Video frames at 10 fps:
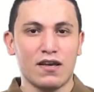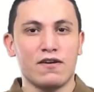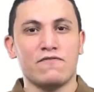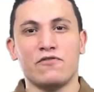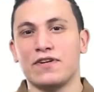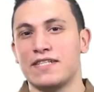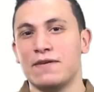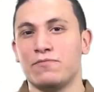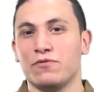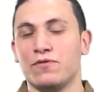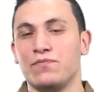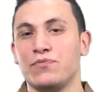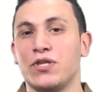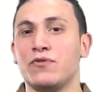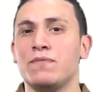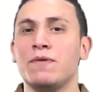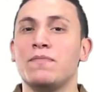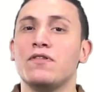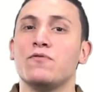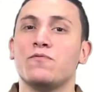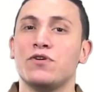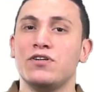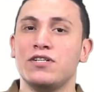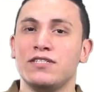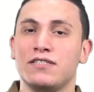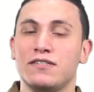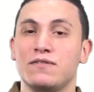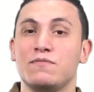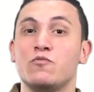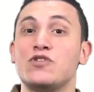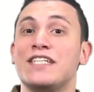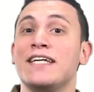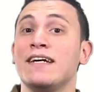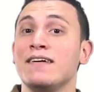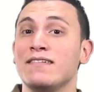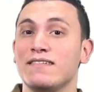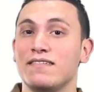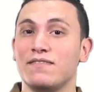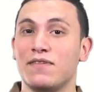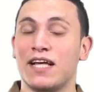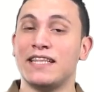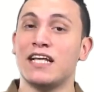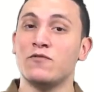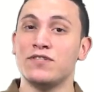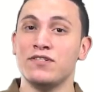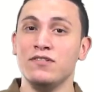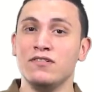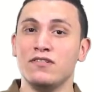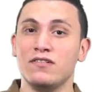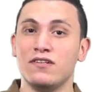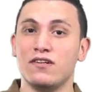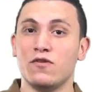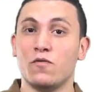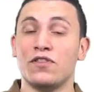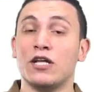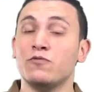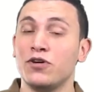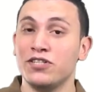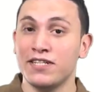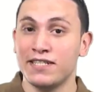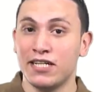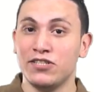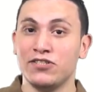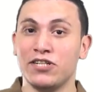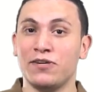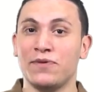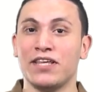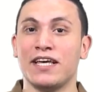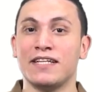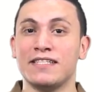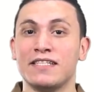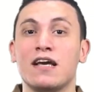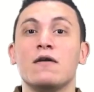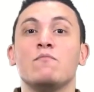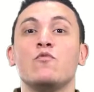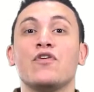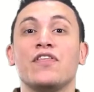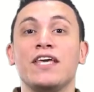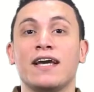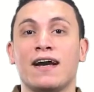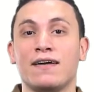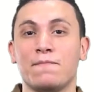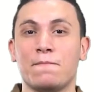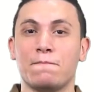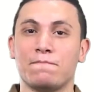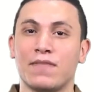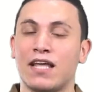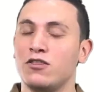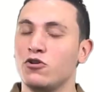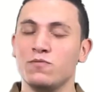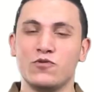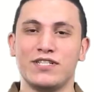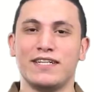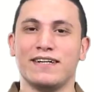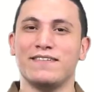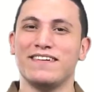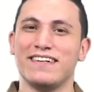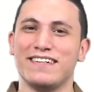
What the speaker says: For example, do you remember the word muzi'a, announcer? Well, that word in standard Arabic it's muzi'a and not muzi'a.